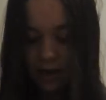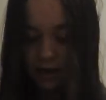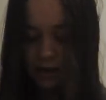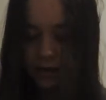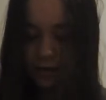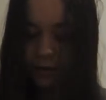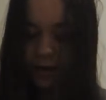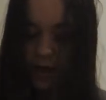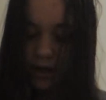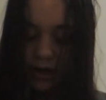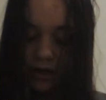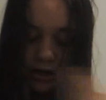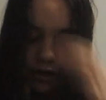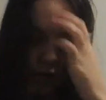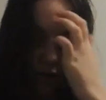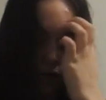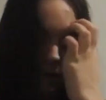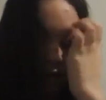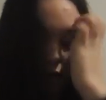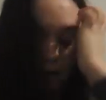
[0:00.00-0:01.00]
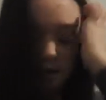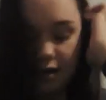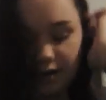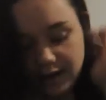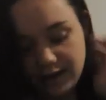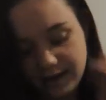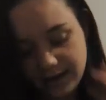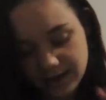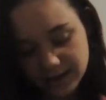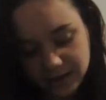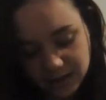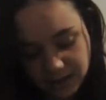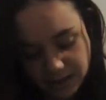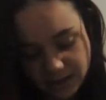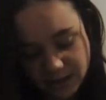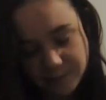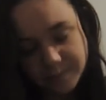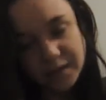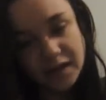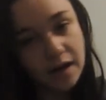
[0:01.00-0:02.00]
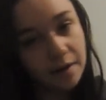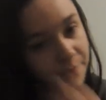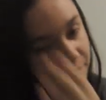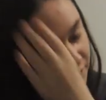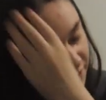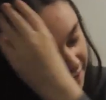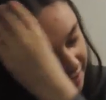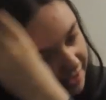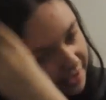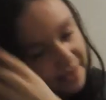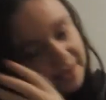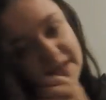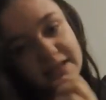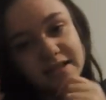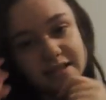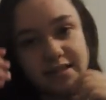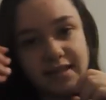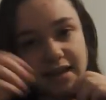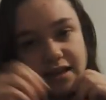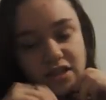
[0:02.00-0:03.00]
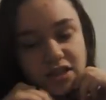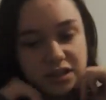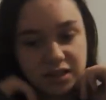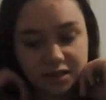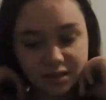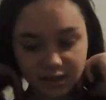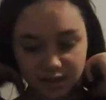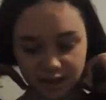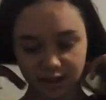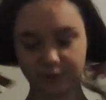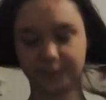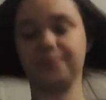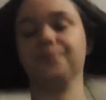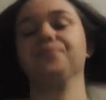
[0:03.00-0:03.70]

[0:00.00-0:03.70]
So what you're going to do is you're going to split up your hair into sections.